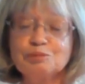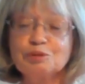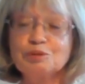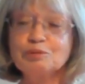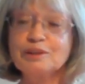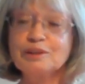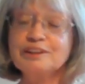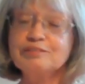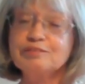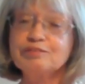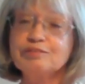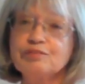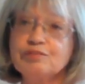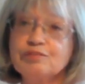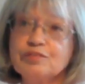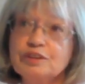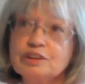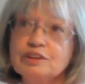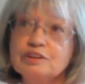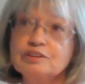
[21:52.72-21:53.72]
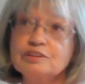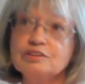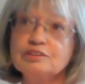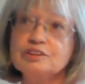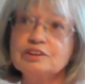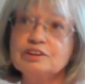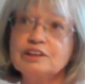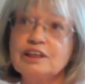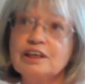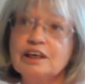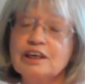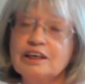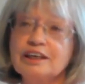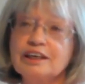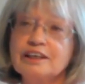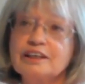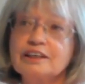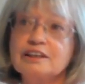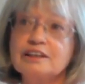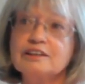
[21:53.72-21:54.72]
But when it feels
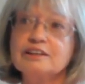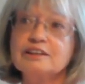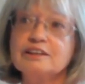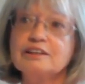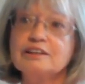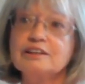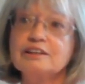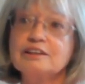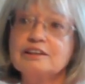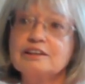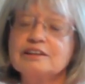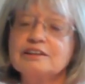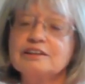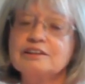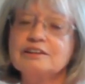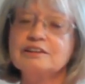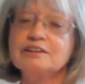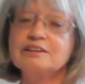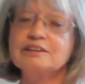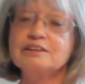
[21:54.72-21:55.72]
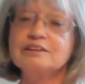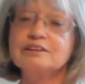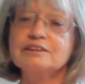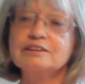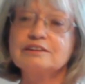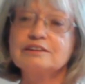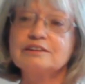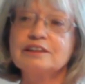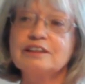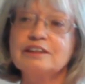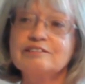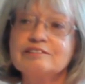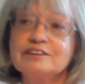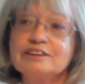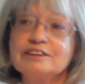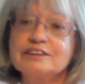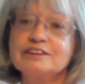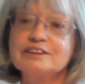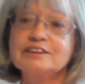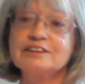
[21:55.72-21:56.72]
like there
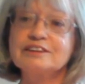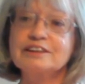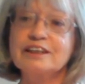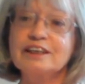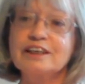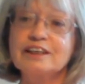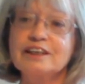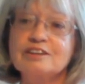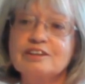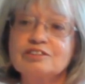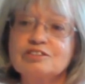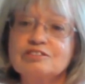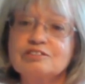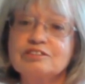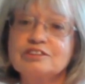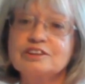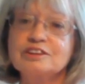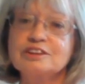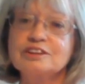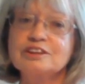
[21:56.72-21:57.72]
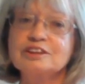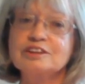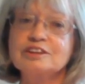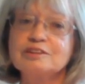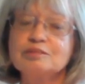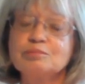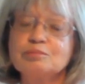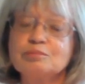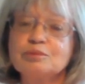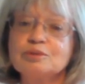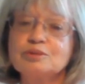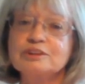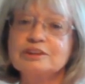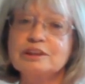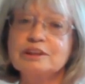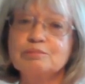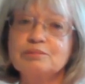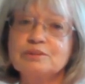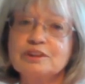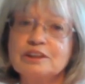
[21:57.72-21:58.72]
is attack or criticism or
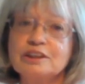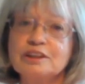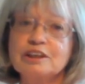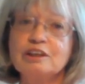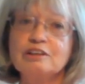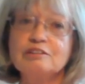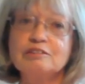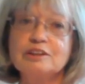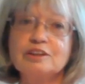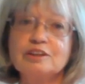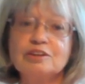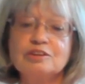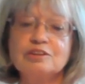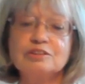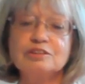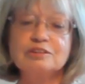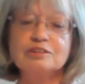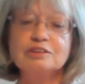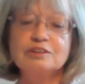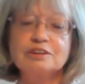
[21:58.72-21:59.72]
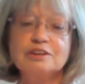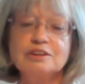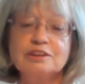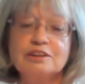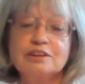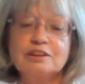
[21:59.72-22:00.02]
something going on,